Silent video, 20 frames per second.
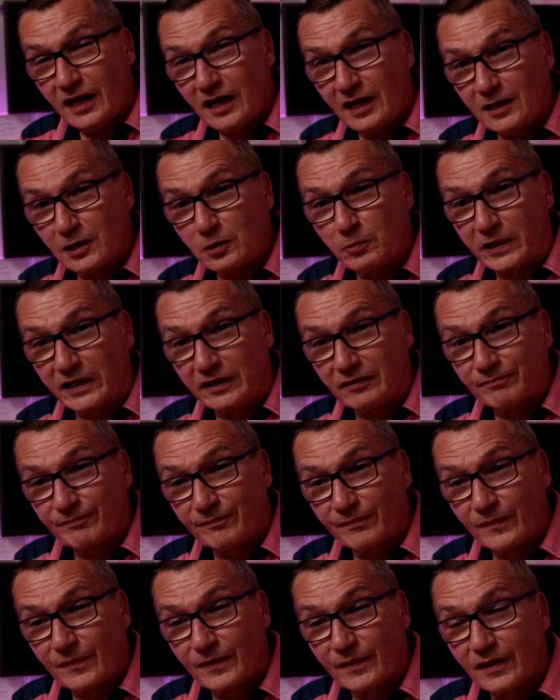Anyway,
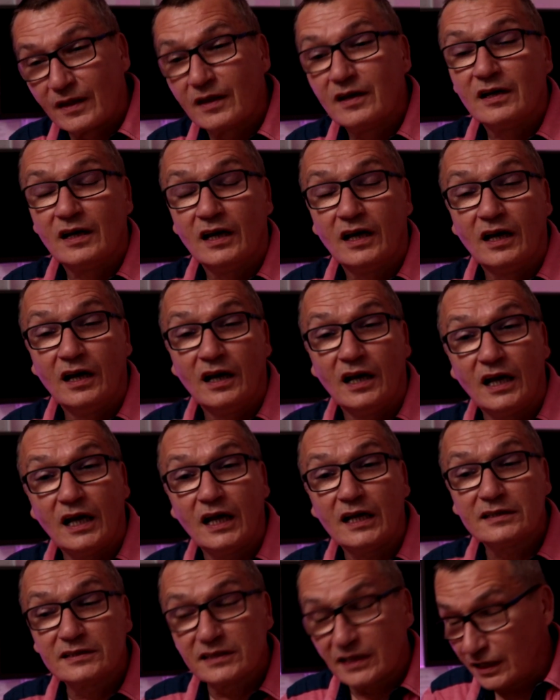
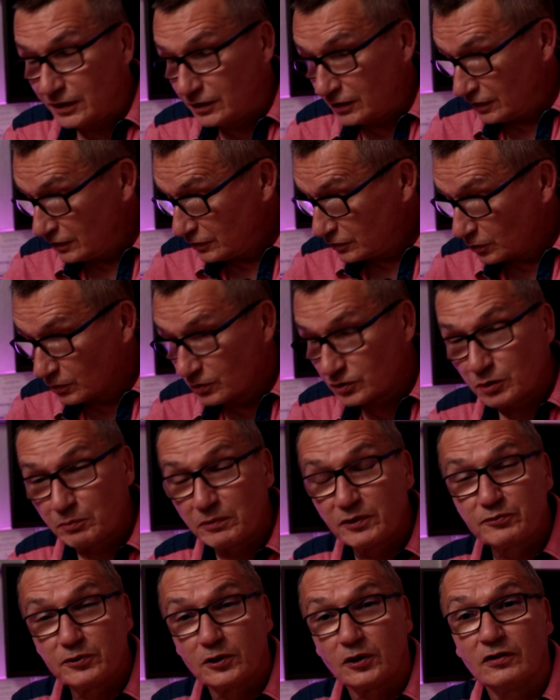as I told you
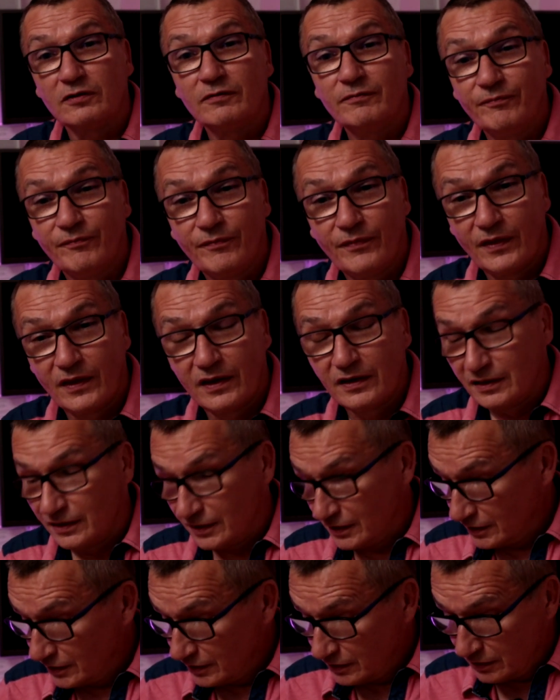before,
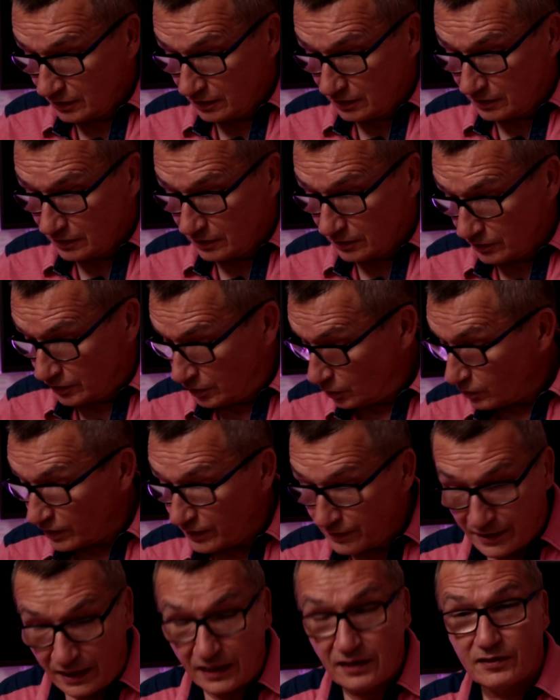the
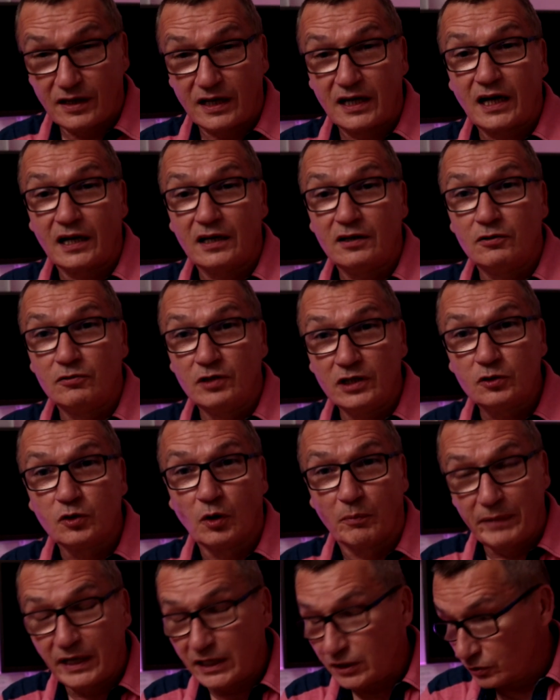only thing that I
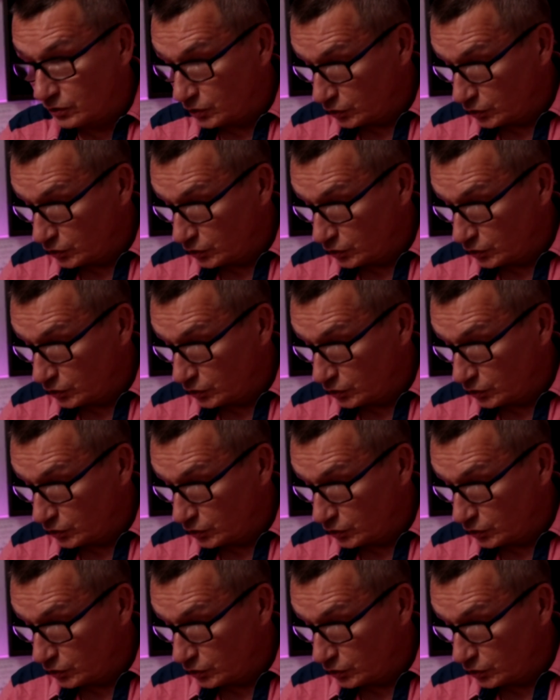recommend